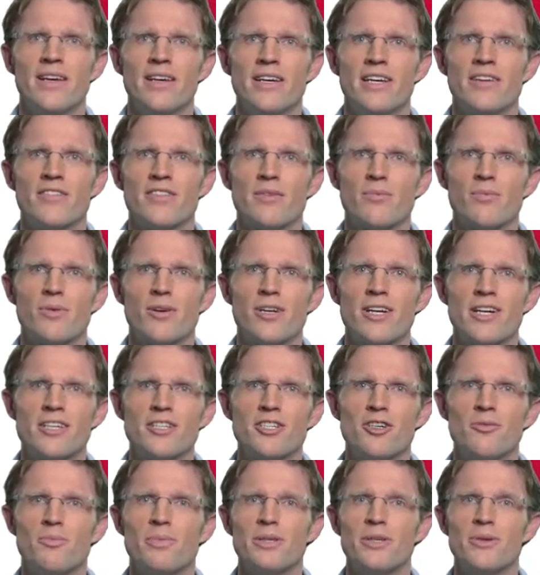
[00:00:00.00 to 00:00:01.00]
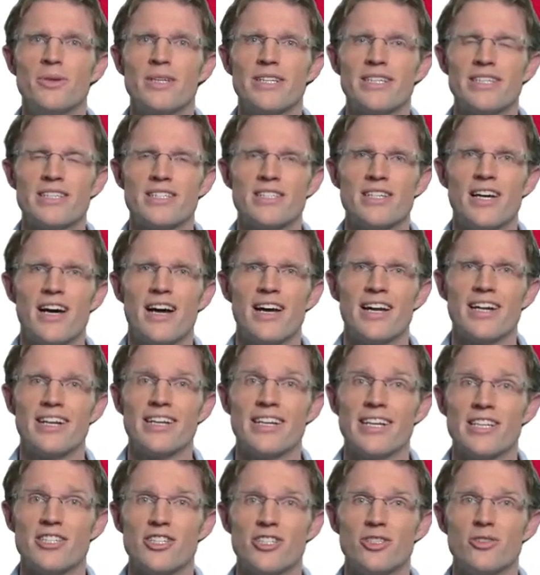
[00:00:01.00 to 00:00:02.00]
If the product you're building is
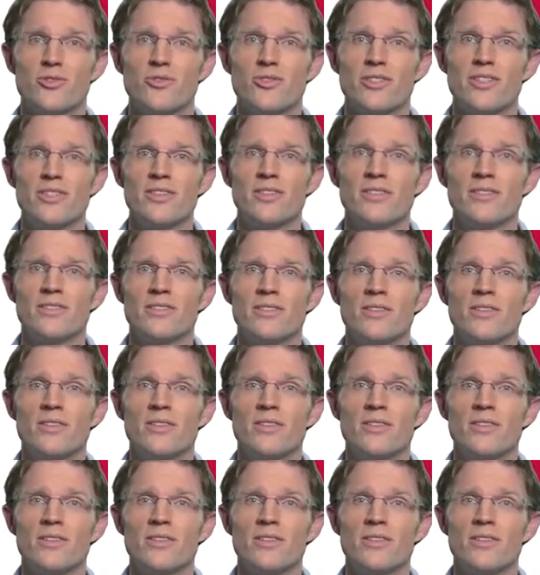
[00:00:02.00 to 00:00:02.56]
targeted at children